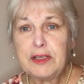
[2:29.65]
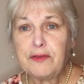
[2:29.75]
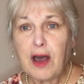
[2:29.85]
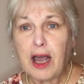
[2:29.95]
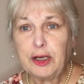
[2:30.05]
in
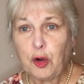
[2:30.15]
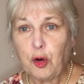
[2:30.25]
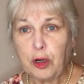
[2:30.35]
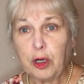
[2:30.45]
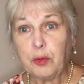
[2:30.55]
divine
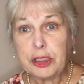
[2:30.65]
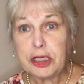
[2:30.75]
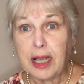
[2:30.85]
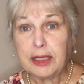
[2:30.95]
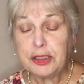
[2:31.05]
order, which
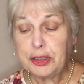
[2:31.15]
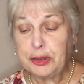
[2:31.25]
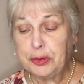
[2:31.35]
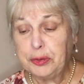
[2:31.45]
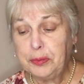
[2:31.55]
I
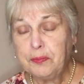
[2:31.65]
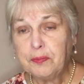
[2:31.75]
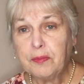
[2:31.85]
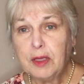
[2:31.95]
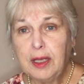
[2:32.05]
do,
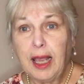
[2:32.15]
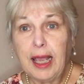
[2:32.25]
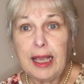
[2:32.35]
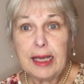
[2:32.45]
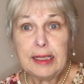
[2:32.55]

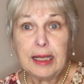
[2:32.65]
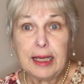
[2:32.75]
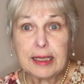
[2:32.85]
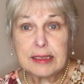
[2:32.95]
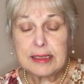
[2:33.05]
and
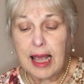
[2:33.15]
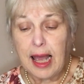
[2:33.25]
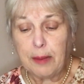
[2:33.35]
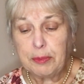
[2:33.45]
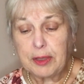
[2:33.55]

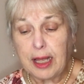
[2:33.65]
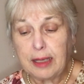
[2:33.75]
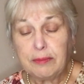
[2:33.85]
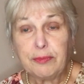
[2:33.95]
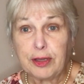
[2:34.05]
accept
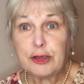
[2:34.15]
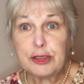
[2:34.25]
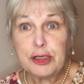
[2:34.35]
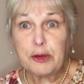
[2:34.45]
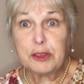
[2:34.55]
that
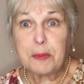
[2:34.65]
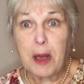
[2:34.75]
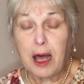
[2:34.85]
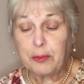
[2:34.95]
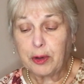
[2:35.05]
there's no
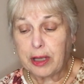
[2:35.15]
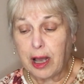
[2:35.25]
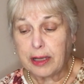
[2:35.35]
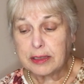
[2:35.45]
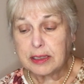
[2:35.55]
spot where
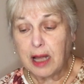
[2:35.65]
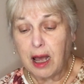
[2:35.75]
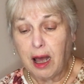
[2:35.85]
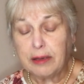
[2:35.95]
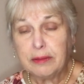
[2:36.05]
God is
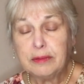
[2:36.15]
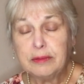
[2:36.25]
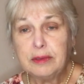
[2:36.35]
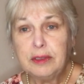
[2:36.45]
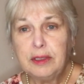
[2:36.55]
not,
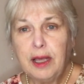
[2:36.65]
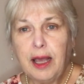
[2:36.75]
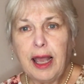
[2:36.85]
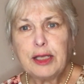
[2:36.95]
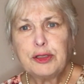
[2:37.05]

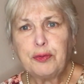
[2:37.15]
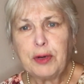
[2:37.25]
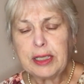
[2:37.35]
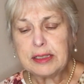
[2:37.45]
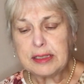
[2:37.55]
as
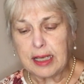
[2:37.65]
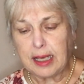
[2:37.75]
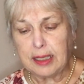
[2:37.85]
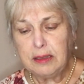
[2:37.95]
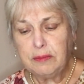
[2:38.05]
Rick
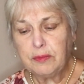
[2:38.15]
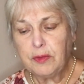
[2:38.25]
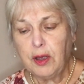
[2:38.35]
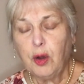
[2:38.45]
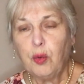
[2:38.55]
said,
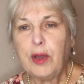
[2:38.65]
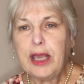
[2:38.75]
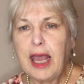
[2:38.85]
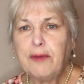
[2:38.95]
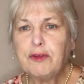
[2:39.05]

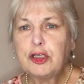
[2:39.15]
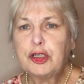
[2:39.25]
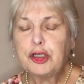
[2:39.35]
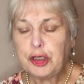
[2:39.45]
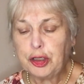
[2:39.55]
we have
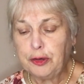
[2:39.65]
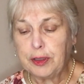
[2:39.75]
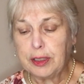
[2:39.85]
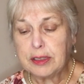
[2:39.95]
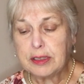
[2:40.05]

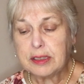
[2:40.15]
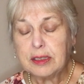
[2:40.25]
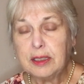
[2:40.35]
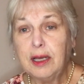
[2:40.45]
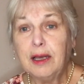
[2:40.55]
assurance
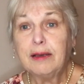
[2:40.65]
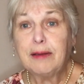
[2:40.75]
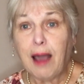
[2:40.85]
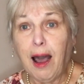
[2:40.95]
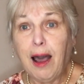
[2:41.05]

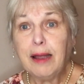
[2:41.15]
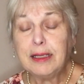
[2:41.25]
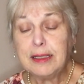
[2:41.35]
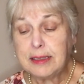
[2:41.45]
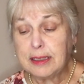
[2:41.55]
God
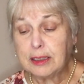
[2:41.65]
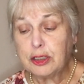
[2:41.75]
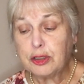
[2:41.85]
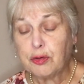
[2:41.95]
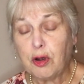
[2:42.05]
is in
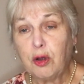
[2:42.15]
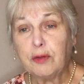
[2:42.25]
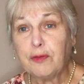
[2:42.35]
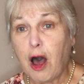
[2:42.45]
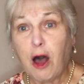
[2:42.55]
control
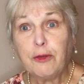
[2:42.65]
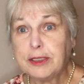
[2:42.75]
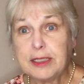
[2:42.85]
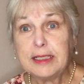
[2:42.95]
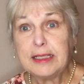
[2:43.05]
of all the
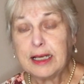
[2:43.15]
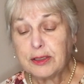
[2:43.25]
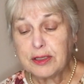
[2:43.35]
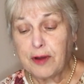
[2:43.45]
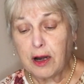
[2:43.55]

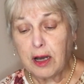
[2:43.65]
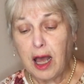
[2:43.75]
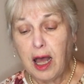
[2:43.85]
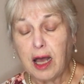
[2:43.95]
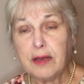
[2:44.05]
details of our
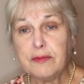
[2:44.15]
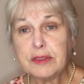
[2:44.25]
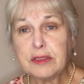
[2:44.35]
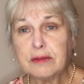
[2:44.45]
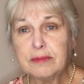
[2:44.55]

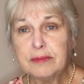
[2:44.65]
lives.